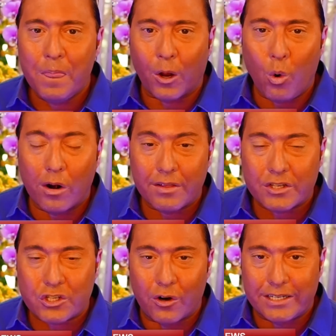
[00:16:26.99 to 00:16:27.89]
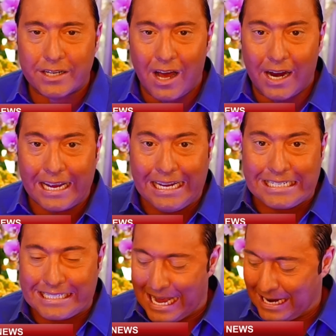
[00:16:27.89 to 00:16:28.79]
The quote of the story tonight
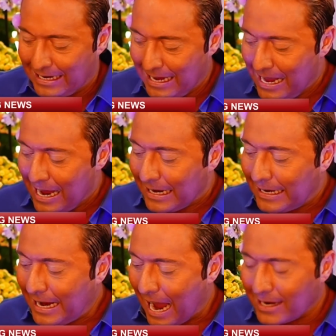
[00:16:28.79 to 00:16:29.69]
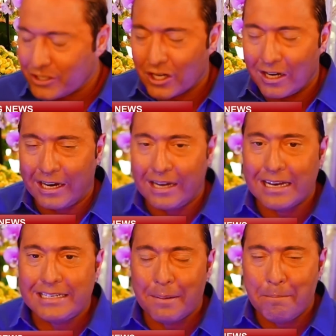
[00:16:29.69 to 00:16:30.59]
is that
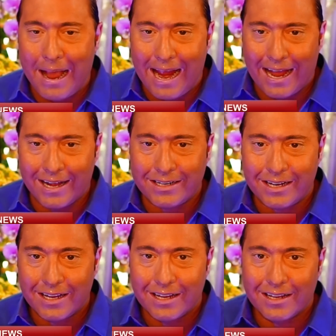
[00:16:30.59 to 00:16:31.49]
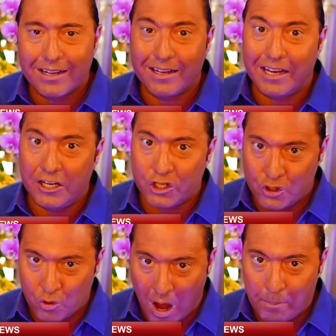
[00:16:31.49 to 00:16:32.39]
gasoline demand
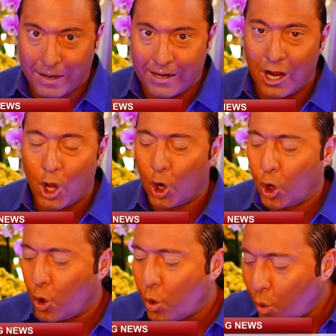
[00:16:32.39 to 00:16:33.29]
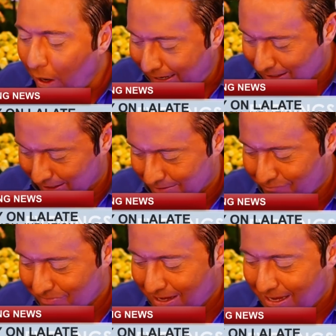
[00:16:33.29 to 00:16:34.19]
is dropping quickly.